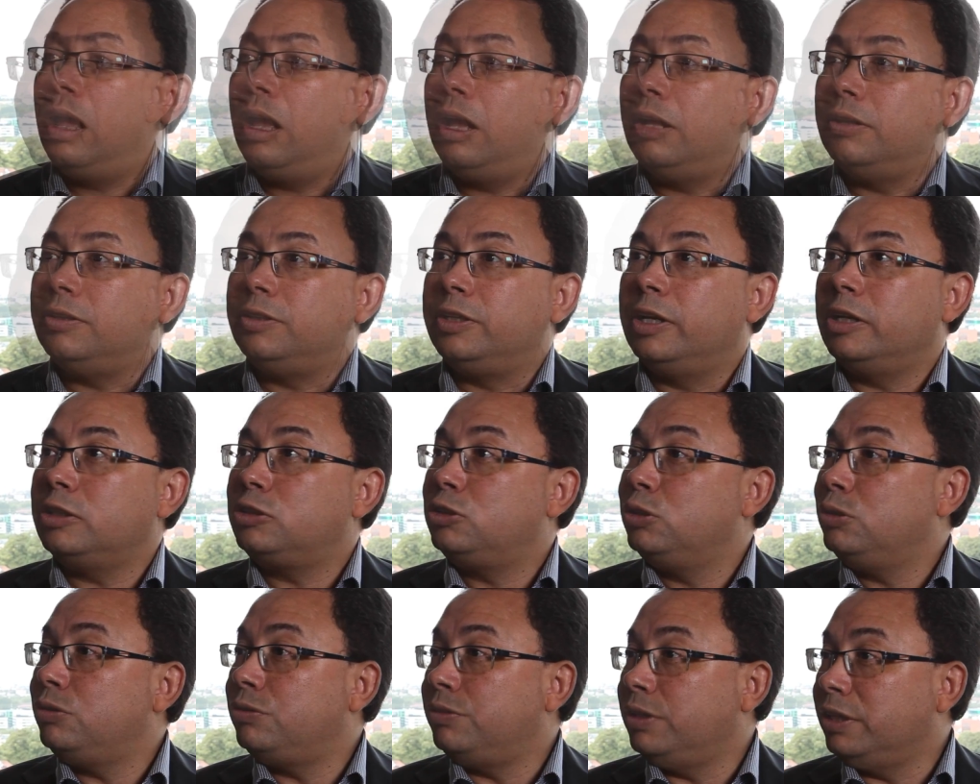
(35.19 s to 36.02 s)
Uh, there are
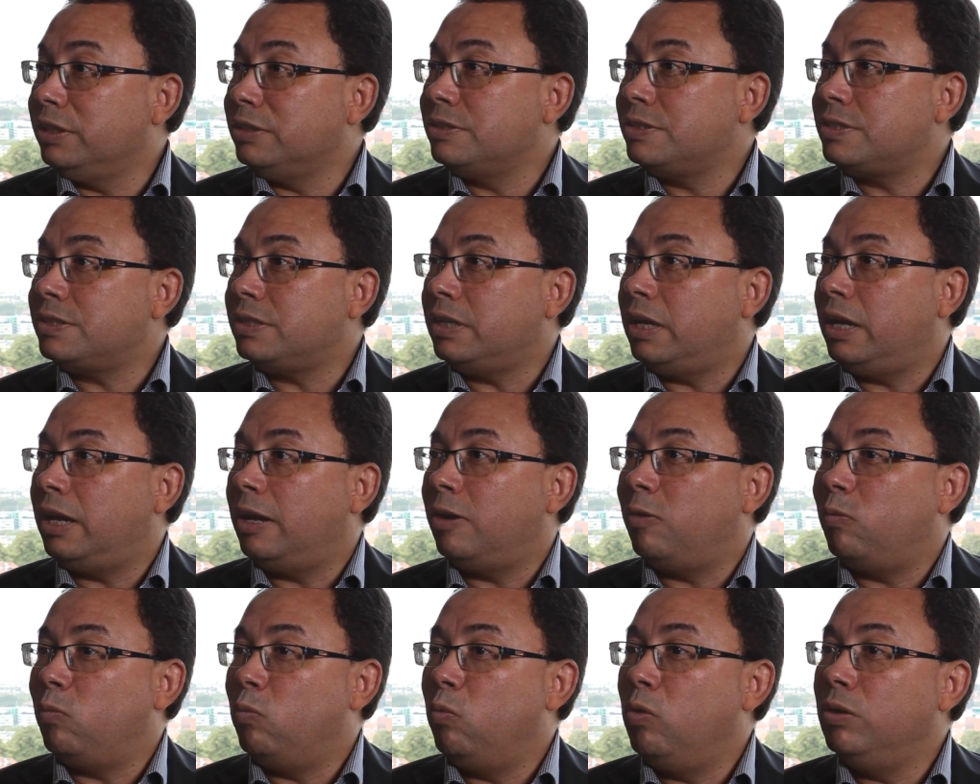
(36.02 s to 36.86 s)
two things.
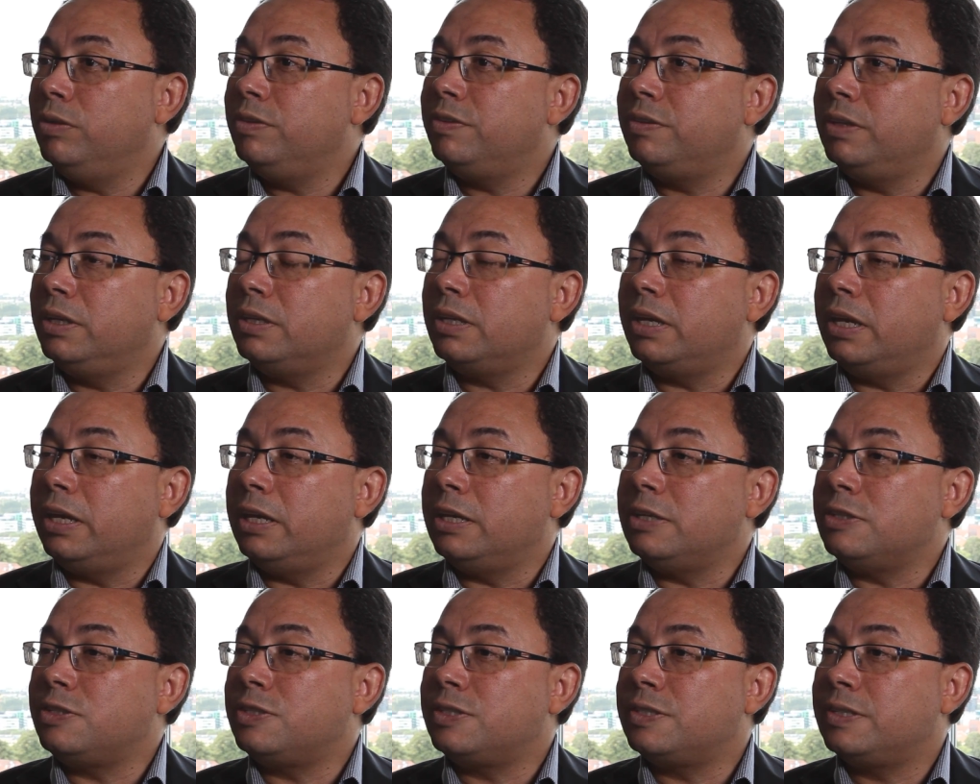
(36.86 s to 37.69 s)
Uh, one thing
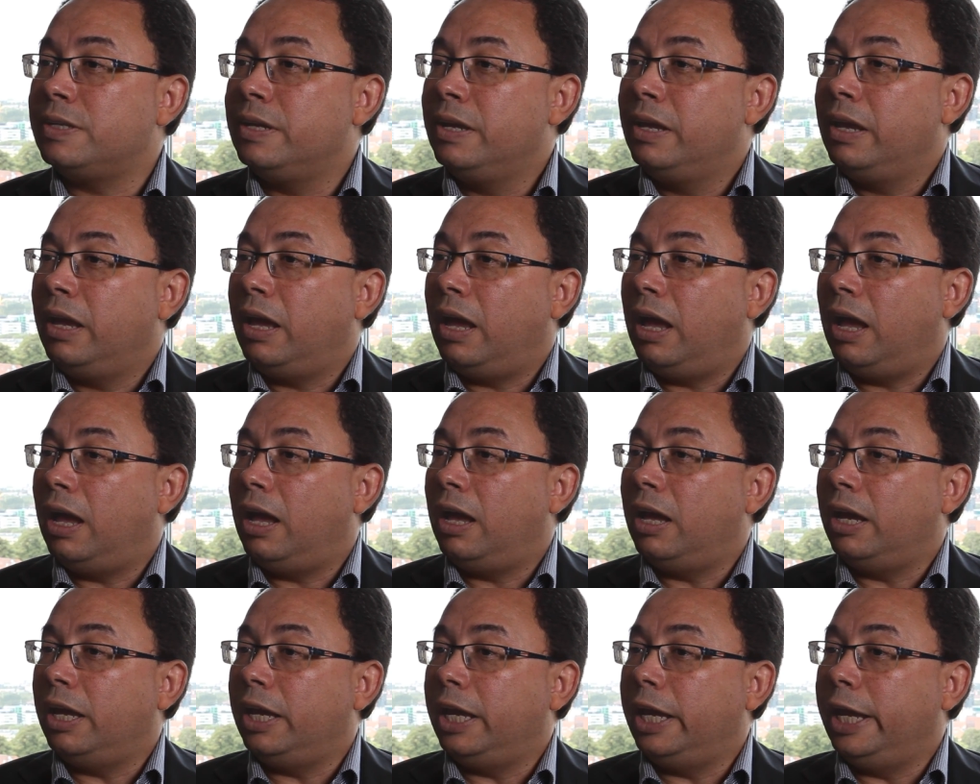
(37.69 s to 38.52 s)
is
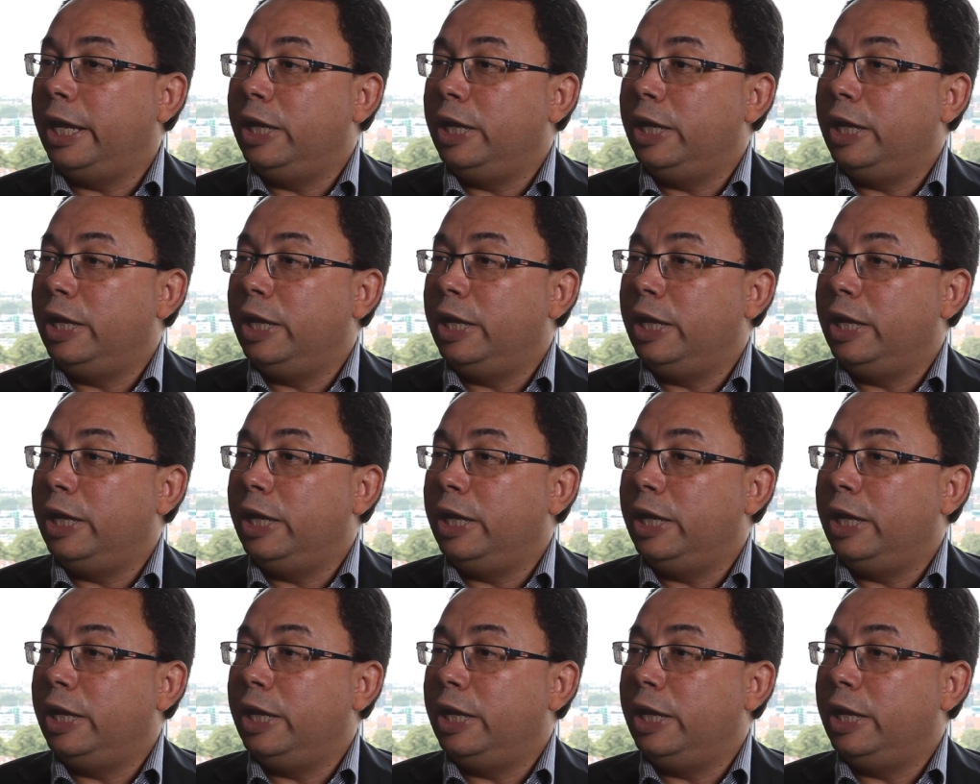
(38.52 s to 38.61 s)
uh,